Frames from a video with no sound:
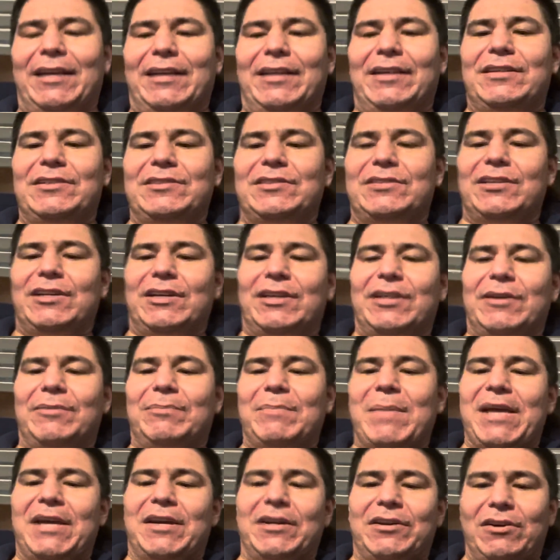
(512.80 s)
he's gonna
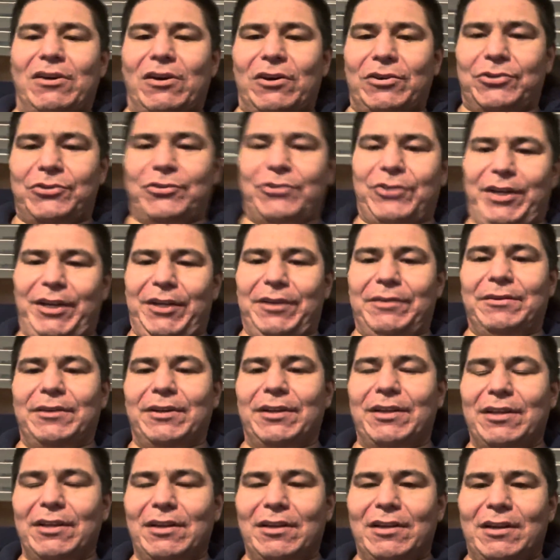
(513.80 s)
make an entree,
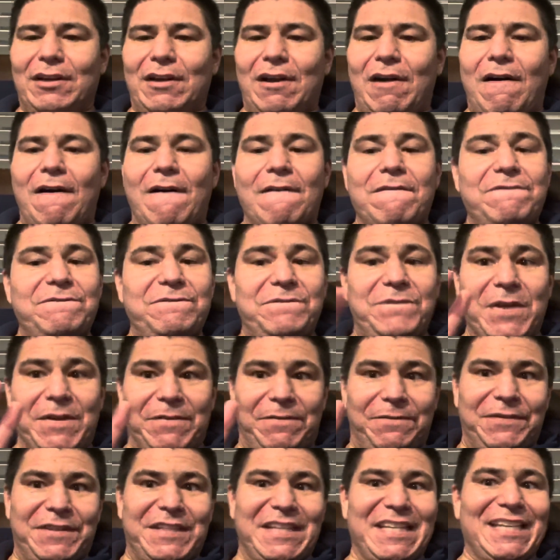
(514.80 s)
a
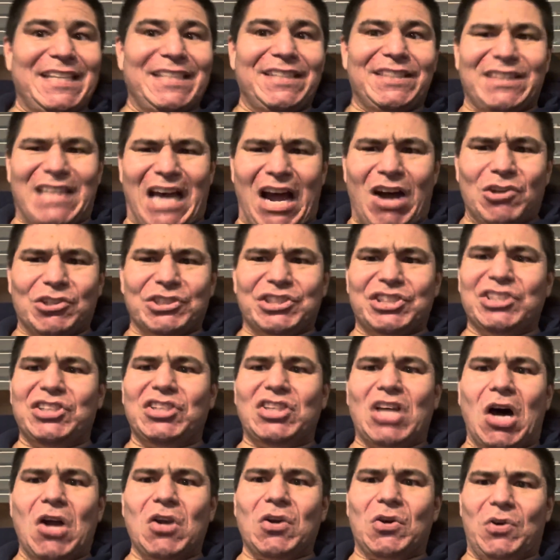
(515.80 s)

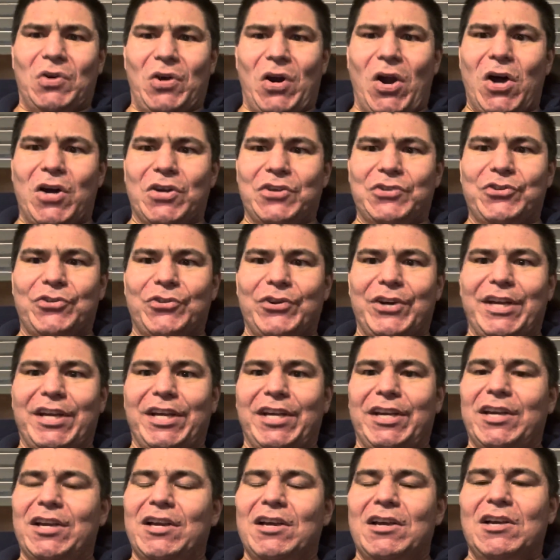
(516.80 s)
$15,000
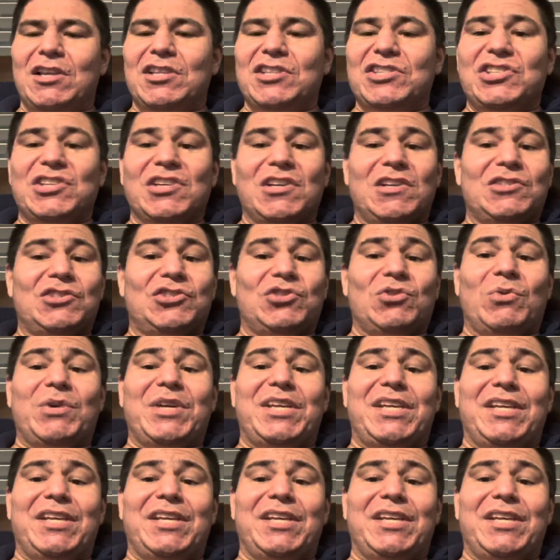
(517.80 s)
entree. So